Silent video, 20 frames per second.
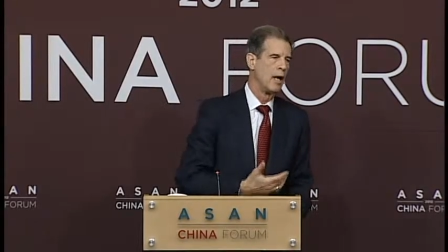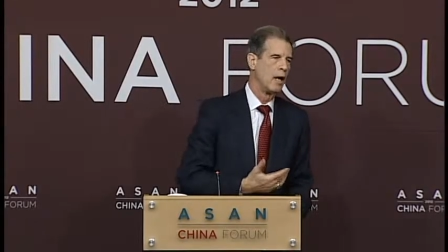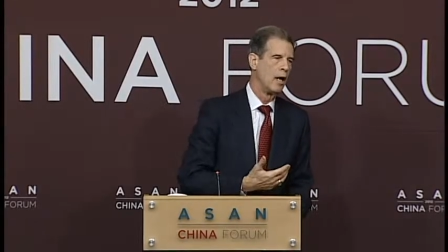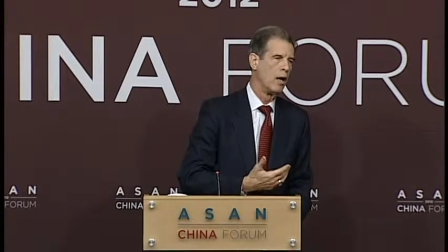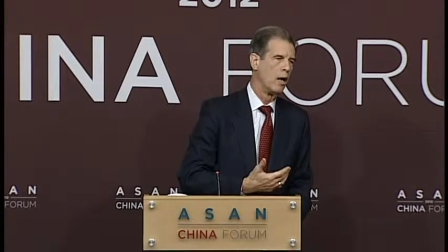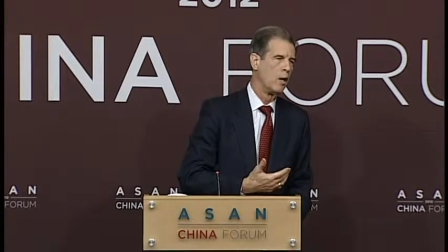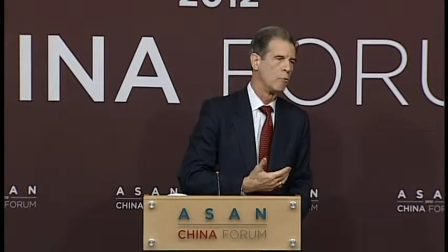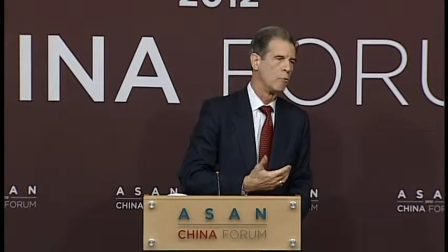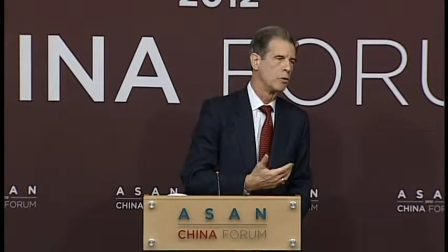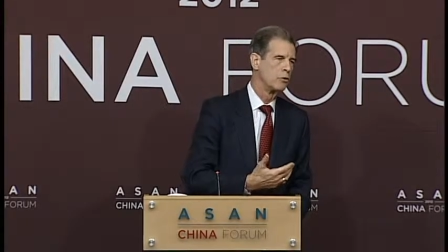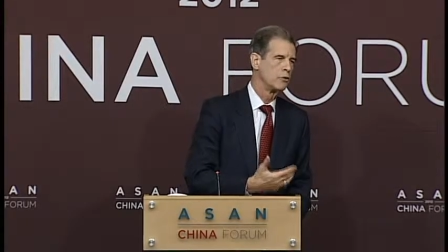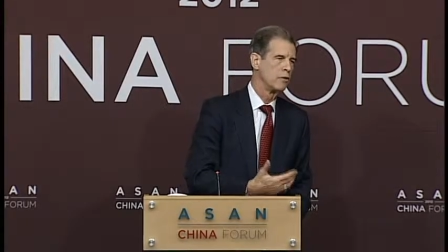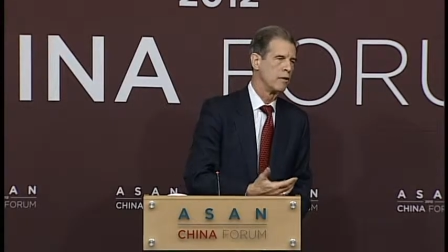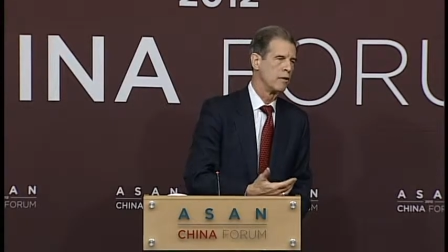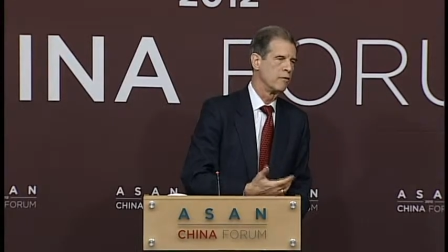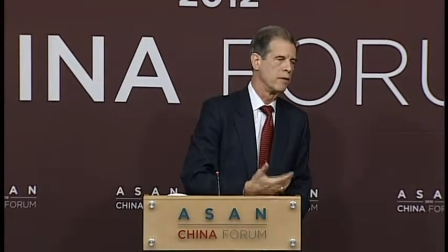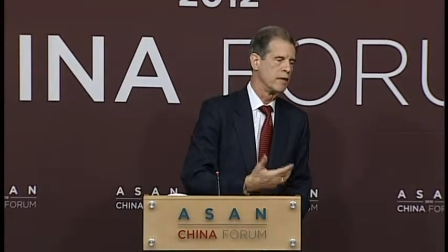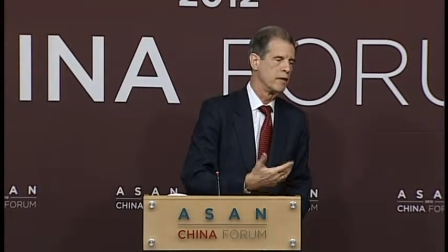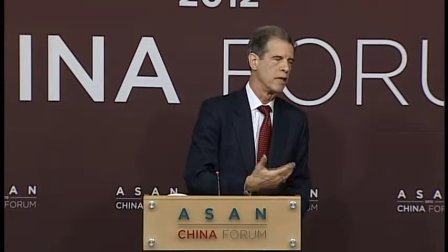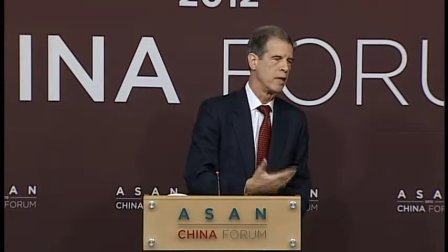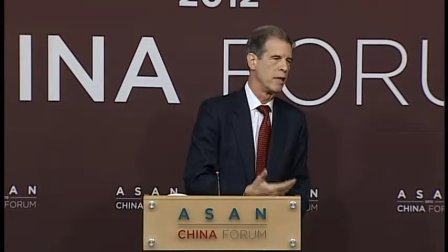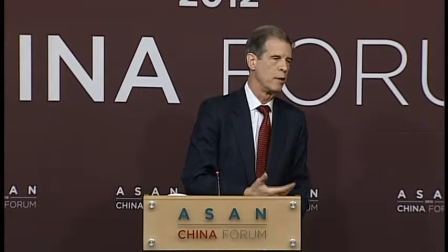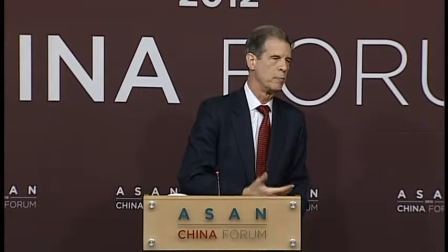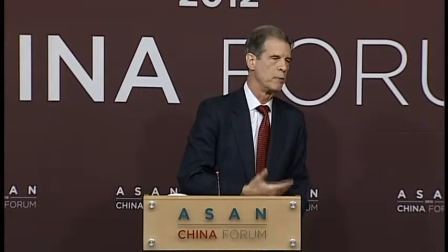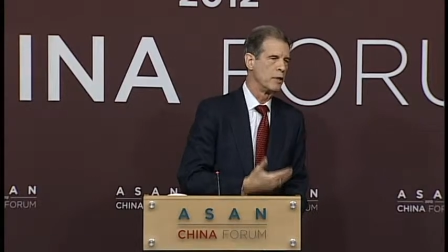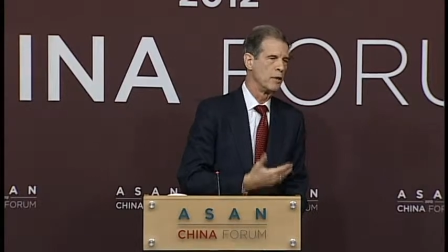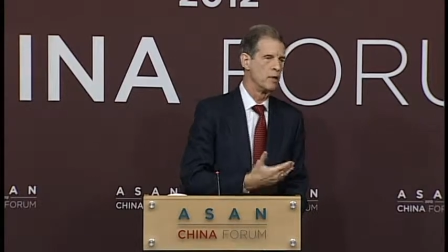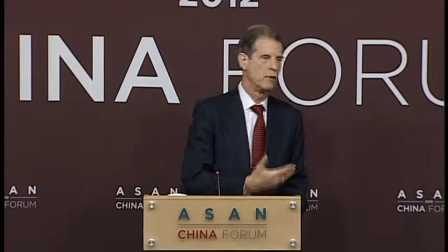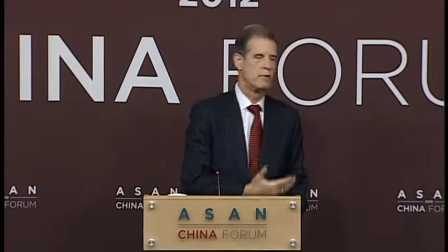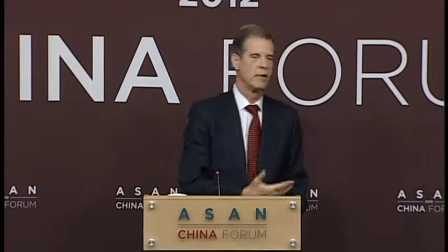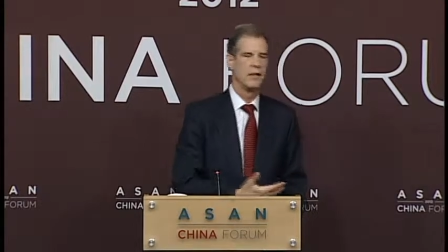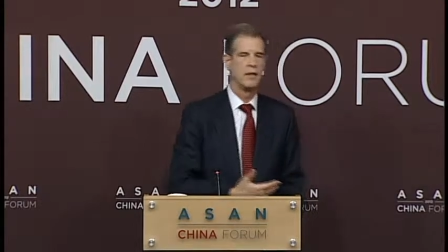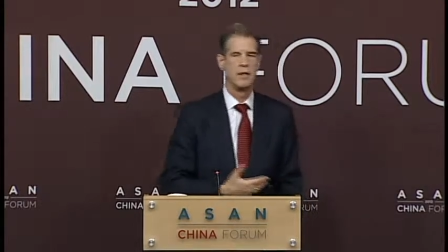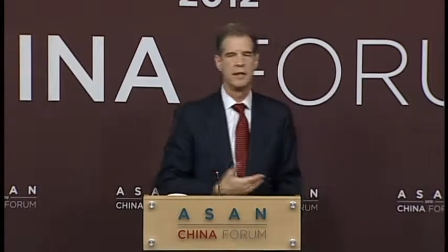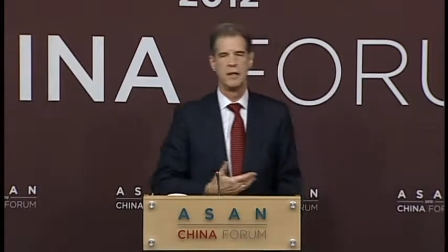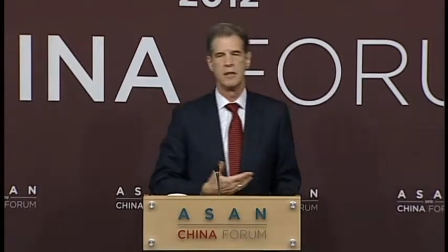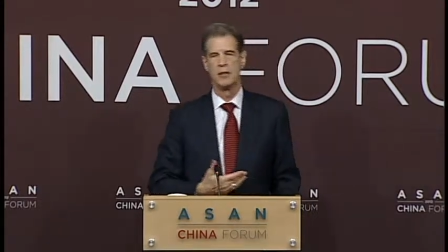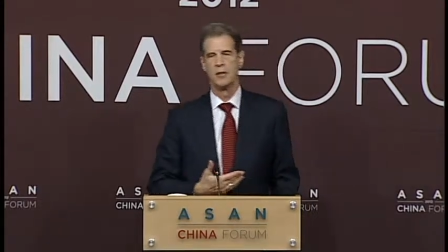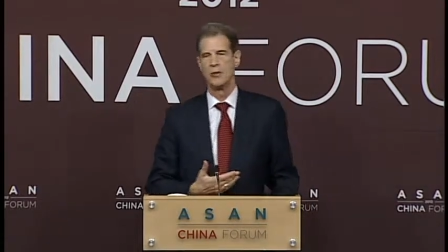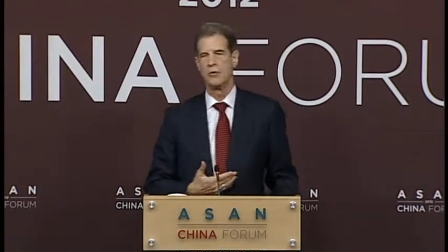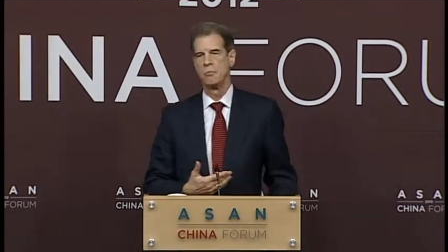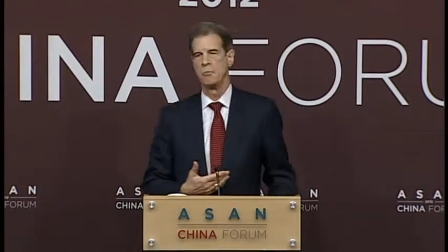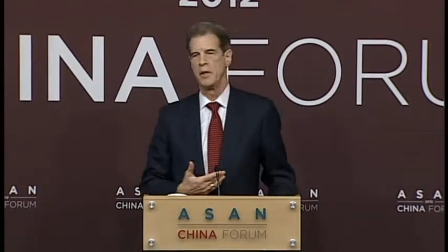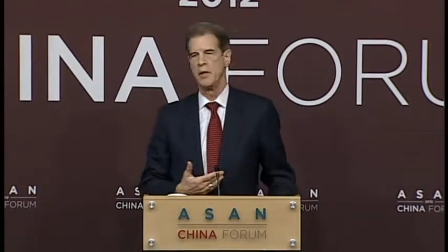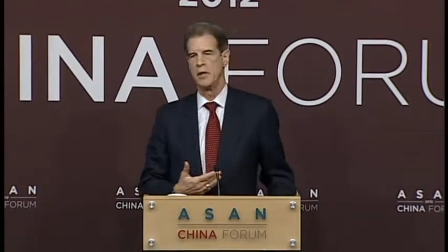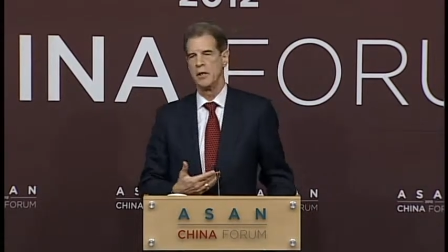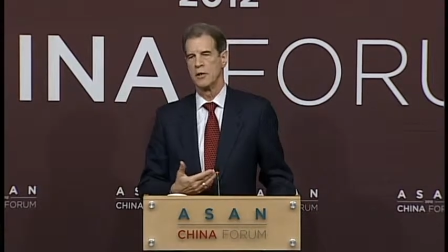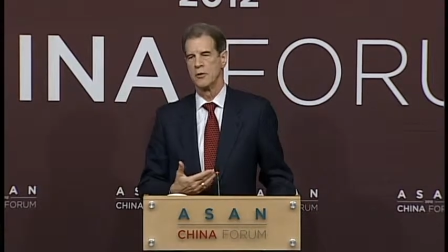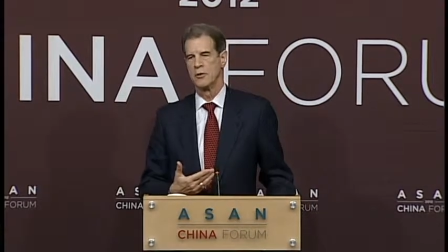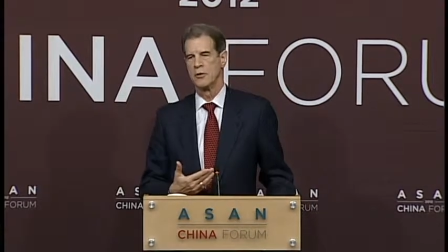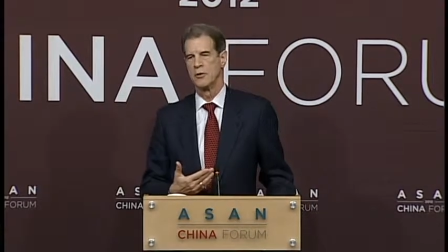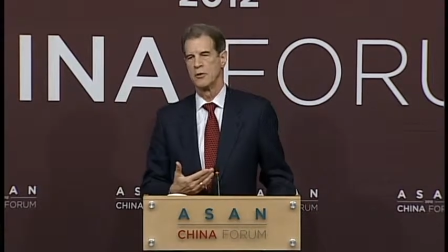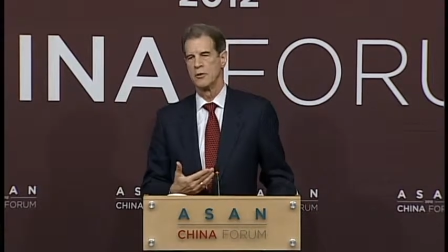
almost every time Hillary Clinton speaks.